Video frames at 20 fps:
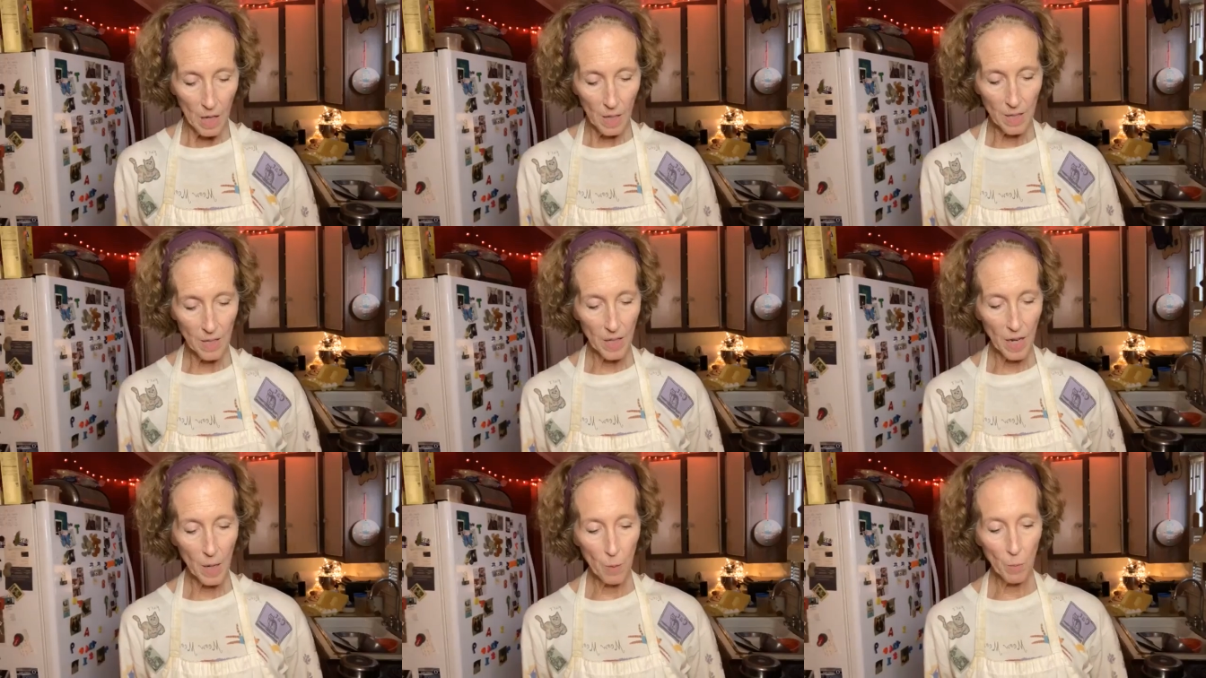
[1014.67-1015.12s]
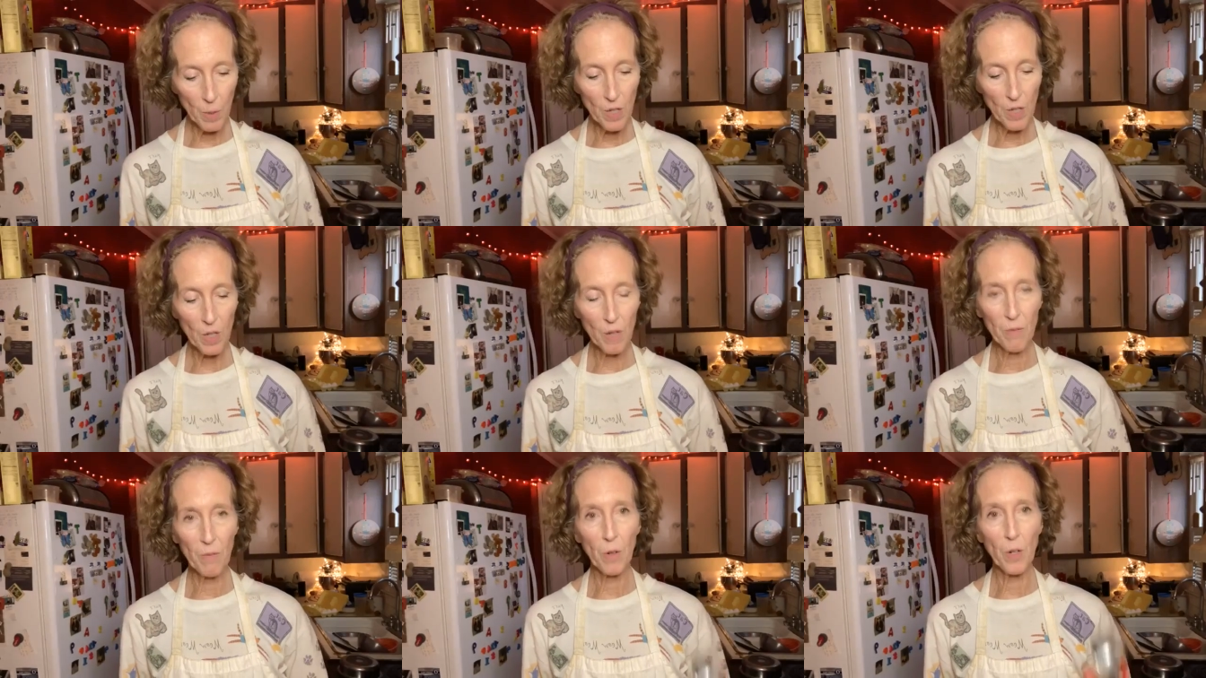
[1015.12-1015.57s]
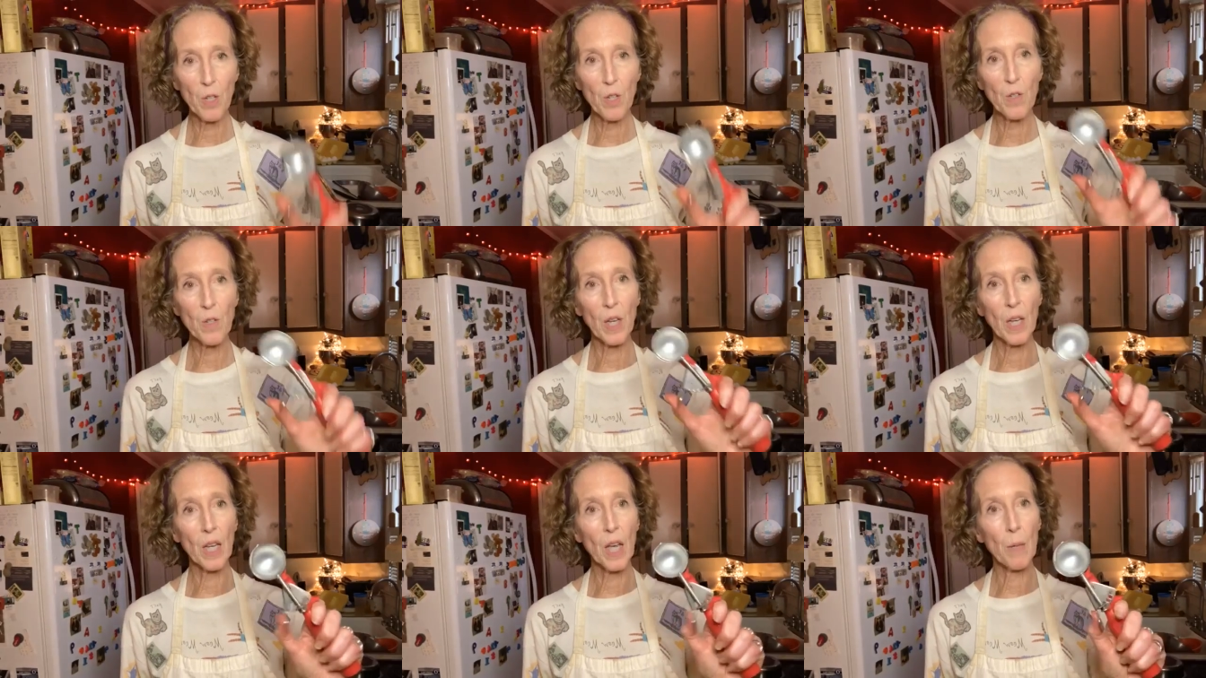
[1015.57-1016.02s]
The same reason for
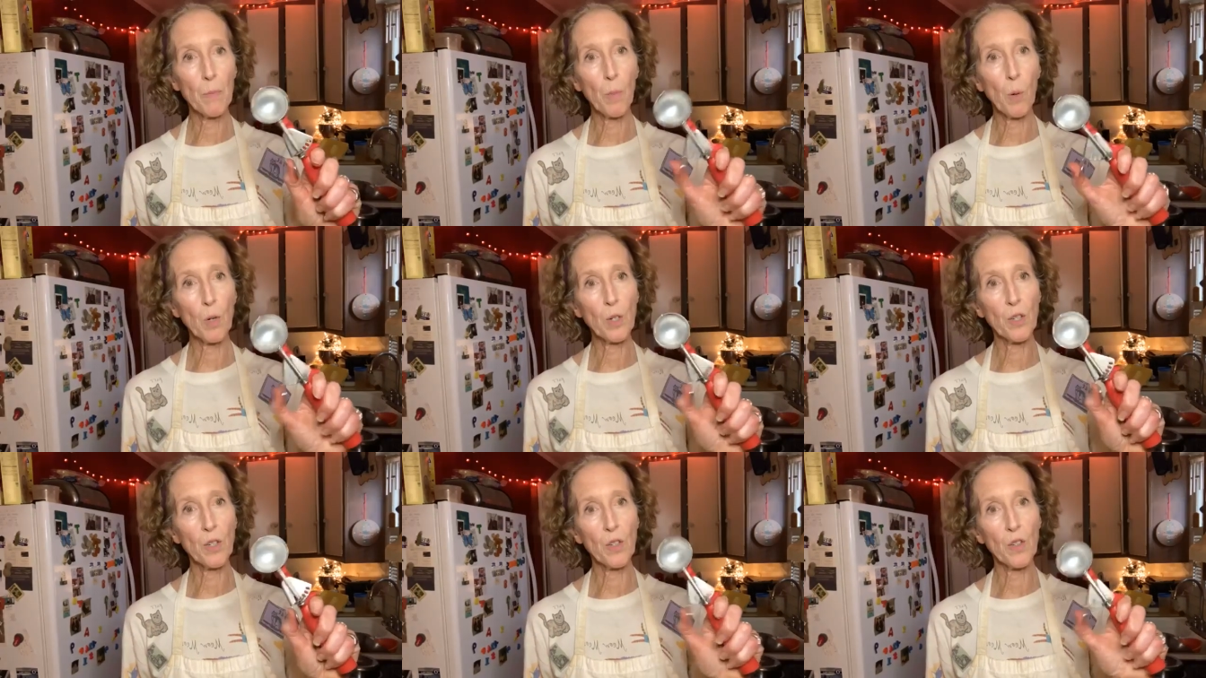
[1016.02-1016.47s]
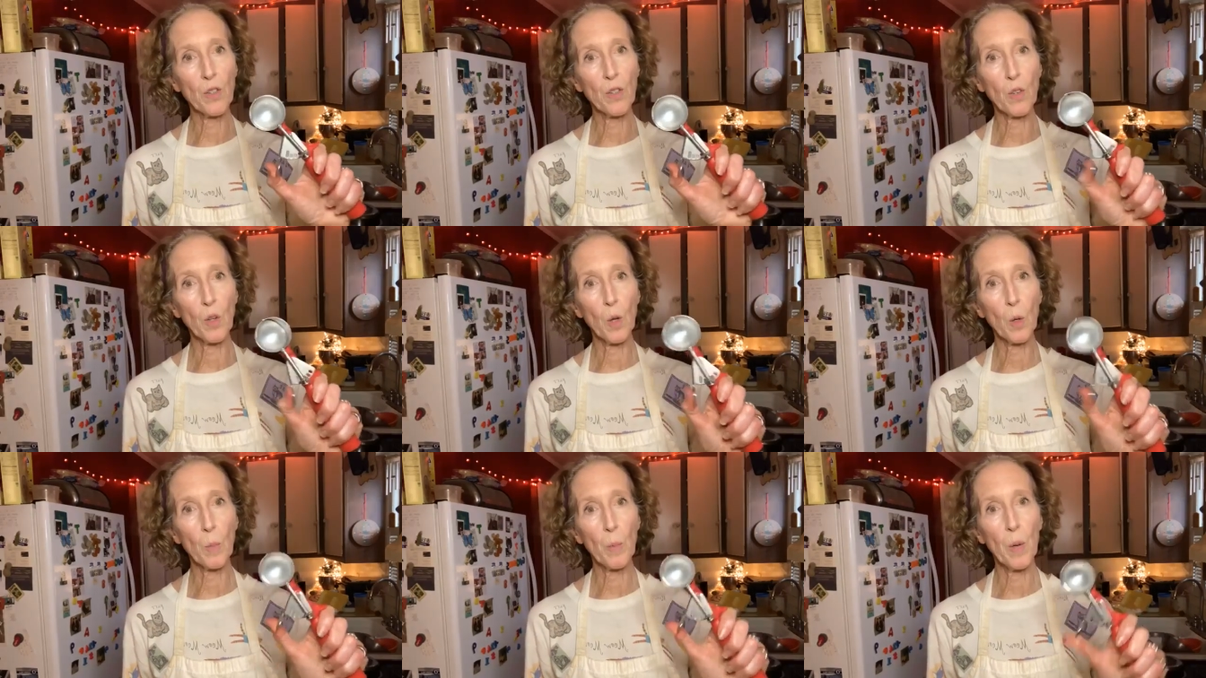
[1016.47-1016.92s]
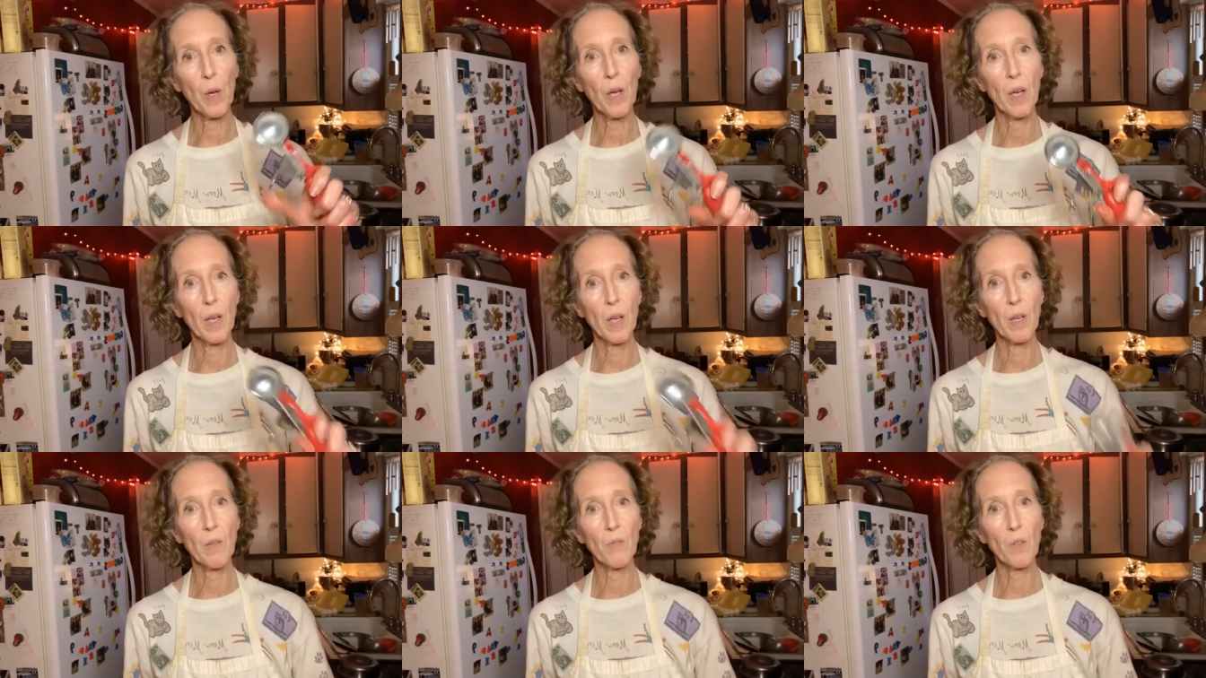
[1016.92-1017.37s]
using a portion scoop
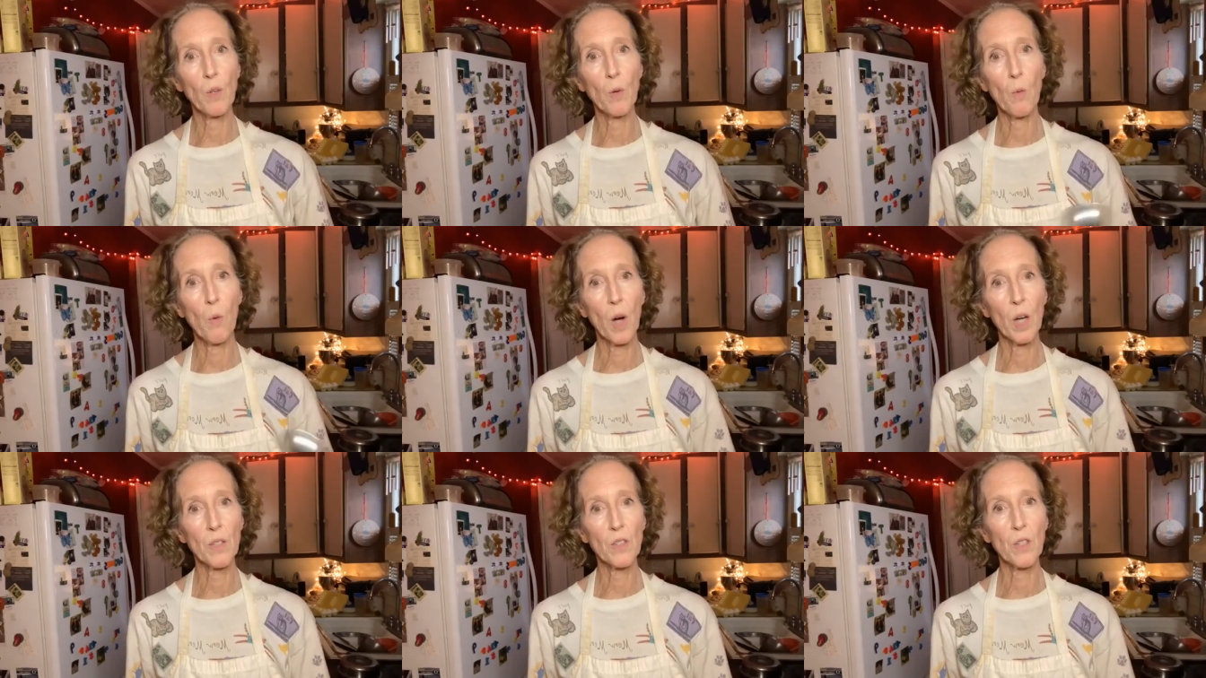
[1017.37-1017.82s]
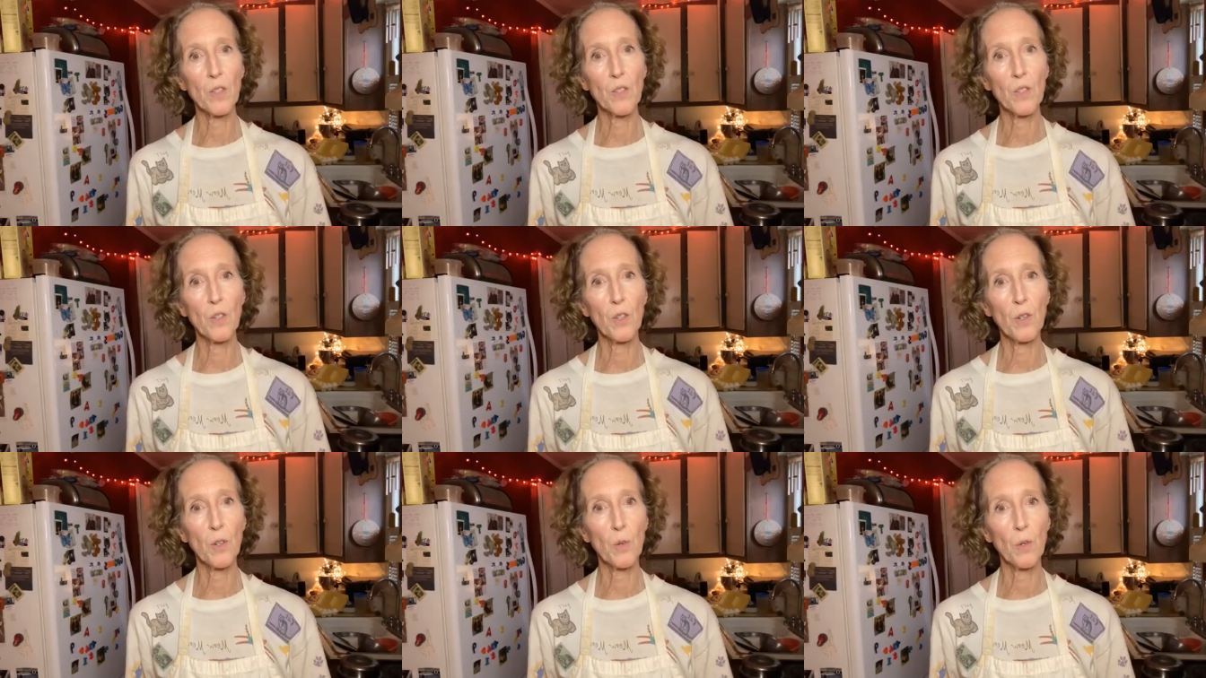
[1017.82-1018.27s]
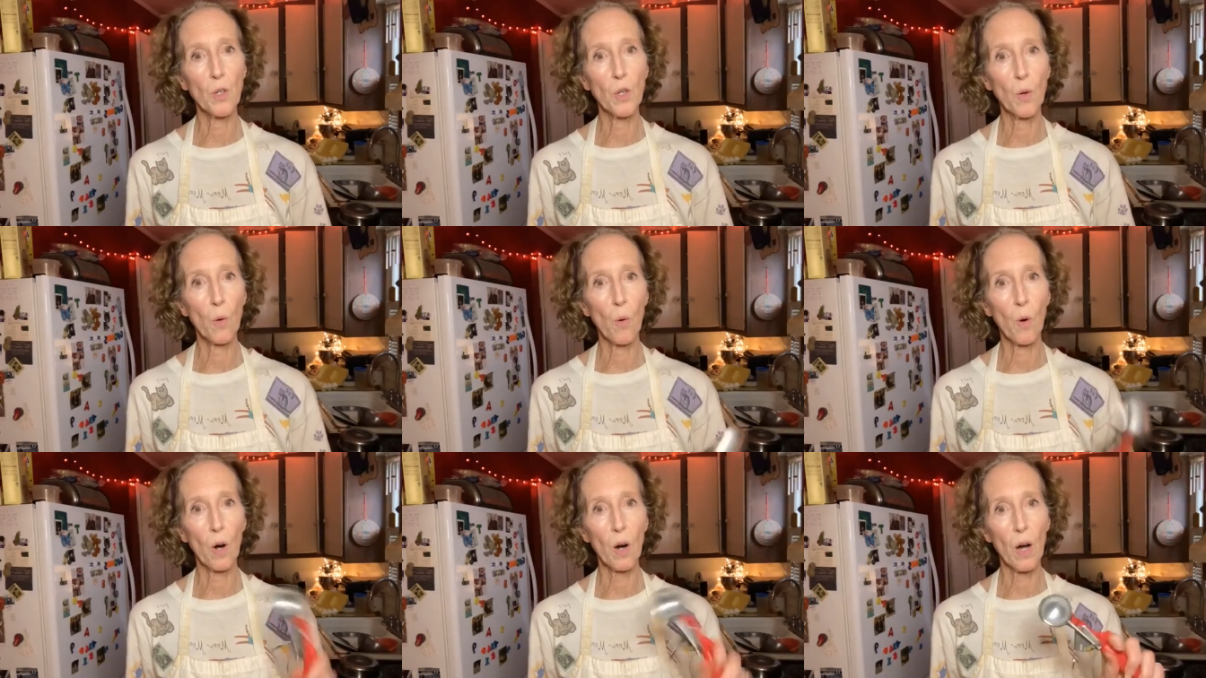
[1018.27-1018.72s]
if you want to do
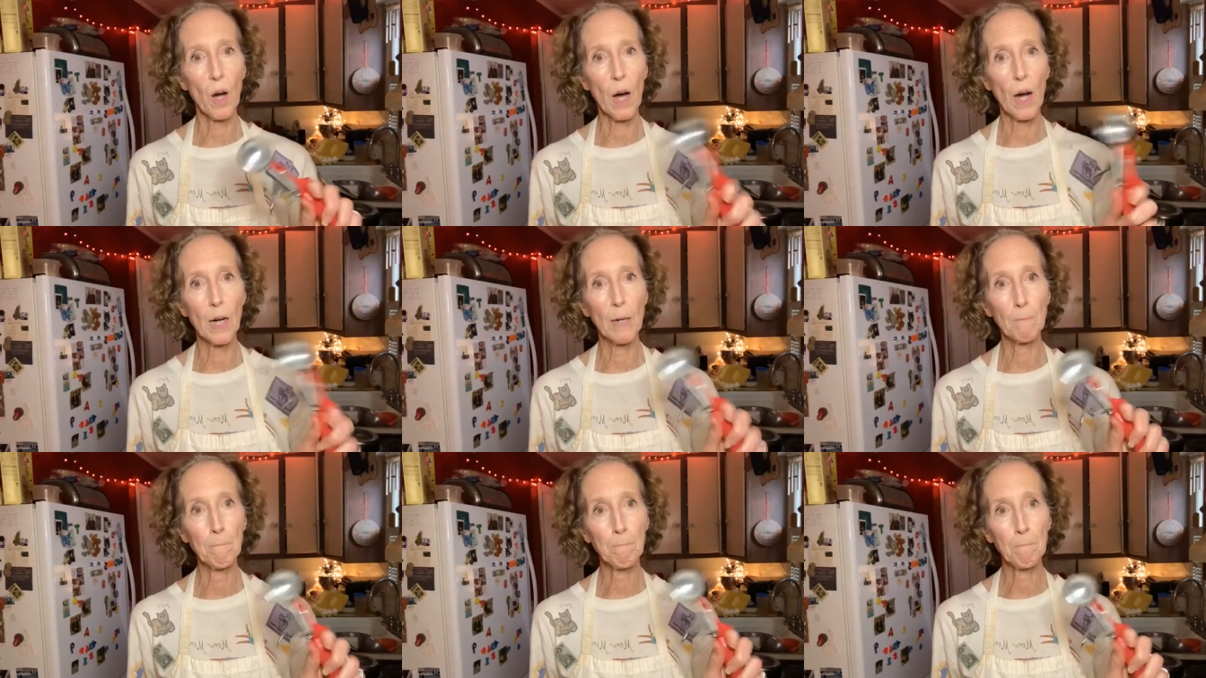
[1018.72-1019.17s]
your